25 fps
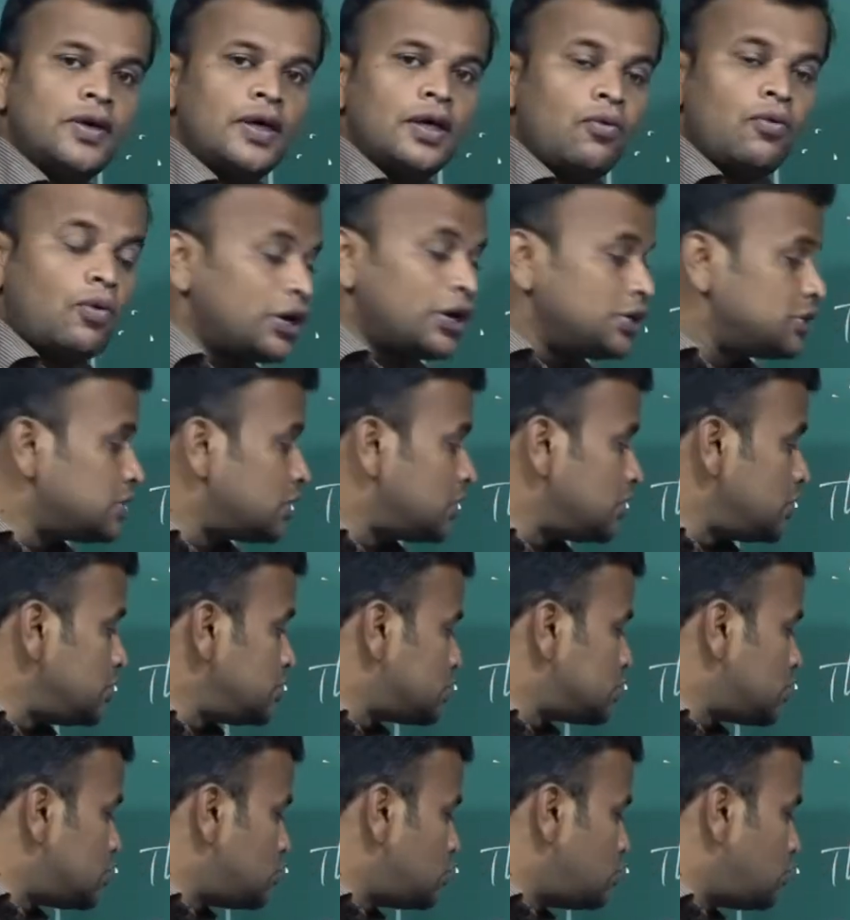What is the
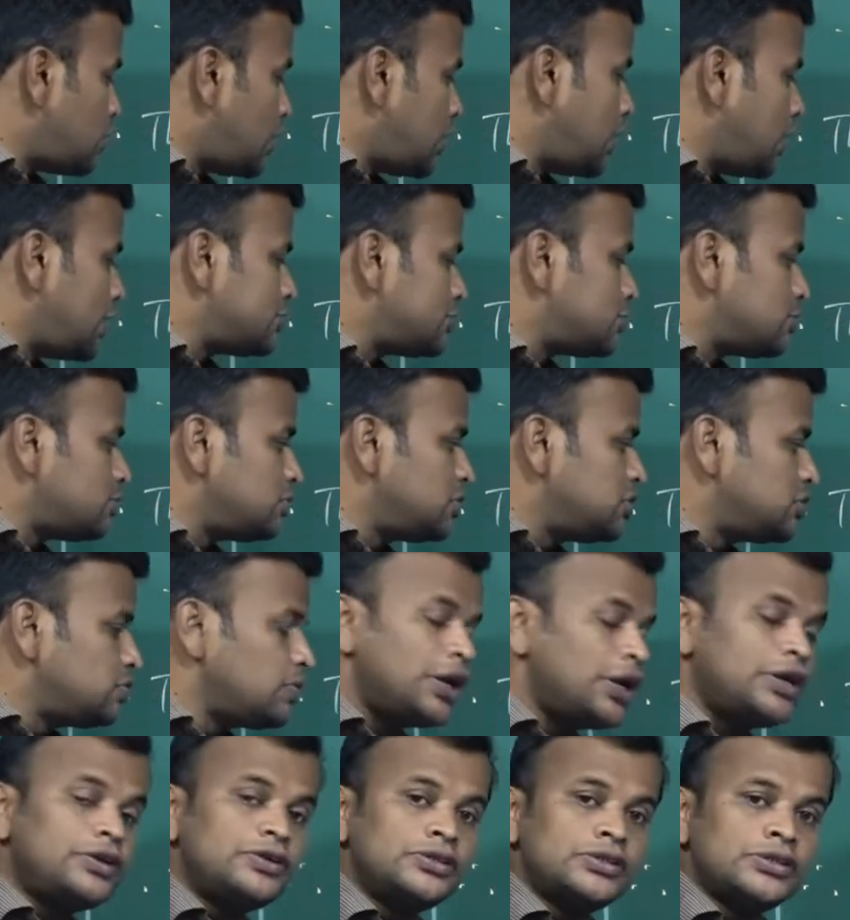reason to write except these
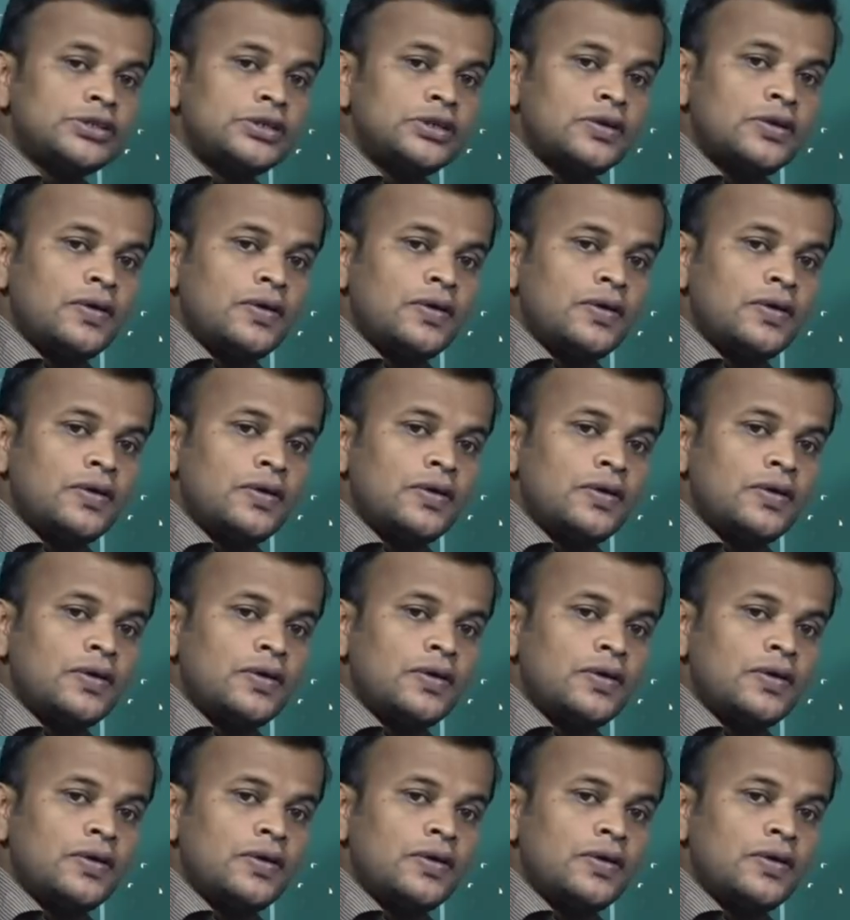values?